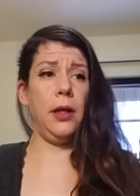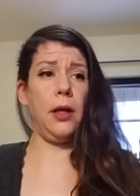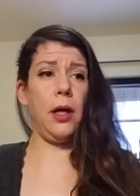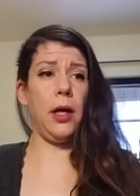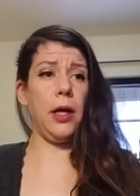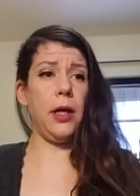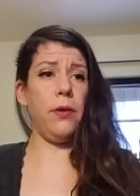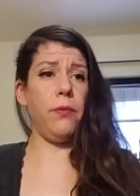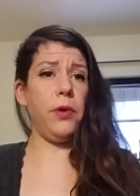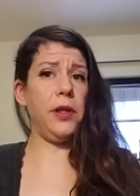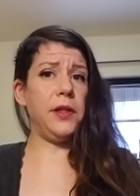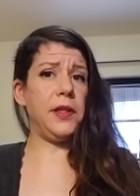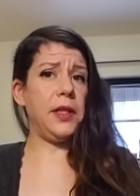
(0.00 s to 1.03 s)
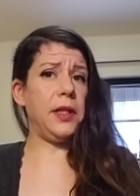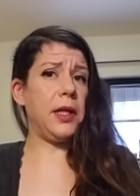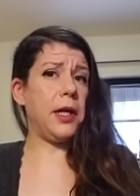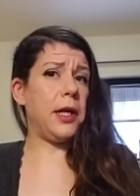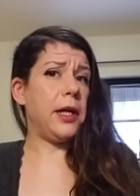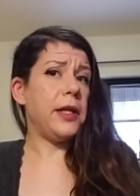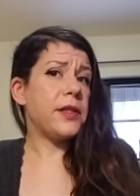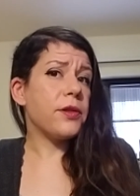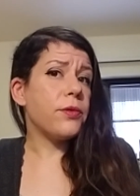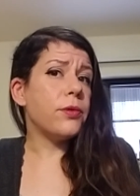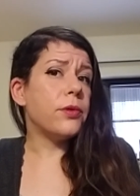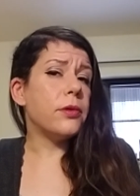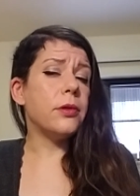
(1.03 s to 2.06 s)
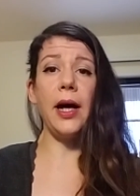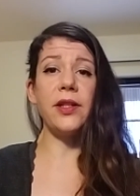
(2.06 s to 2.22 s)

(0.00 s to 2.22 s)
I was in high school.